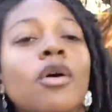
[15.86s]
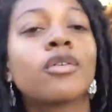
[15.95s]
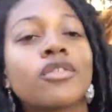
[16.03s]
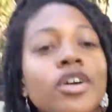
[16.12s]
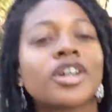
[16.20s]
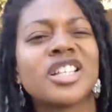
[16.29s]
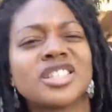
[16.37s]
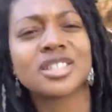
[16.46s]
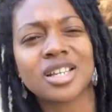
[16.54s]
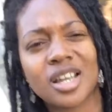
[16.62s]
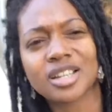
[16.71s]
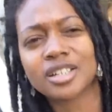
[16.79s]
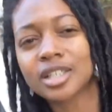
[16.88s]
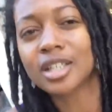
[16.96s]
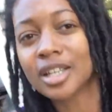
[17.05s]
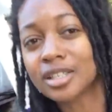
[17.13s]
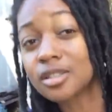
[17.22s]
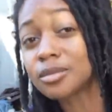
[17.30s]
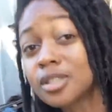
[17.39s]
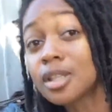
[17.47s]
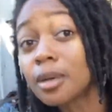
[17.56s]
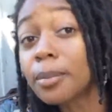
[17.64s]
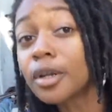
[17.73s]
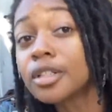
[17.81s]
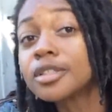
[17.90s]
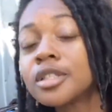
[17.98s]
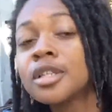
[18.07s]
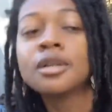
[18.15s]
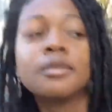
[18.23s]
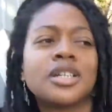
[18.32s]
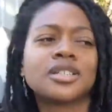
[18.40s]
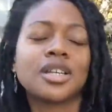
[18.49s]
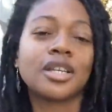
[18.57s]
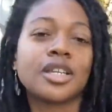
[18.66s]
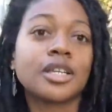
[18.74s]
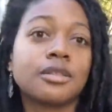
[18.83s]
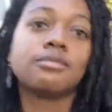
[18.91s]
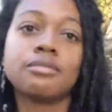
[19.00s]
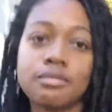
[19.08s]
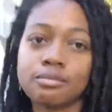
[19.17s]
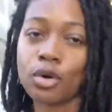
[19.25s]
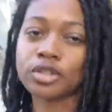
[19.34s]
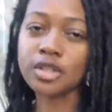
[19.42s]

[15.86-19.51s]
over and decided to look at some slippers because I need more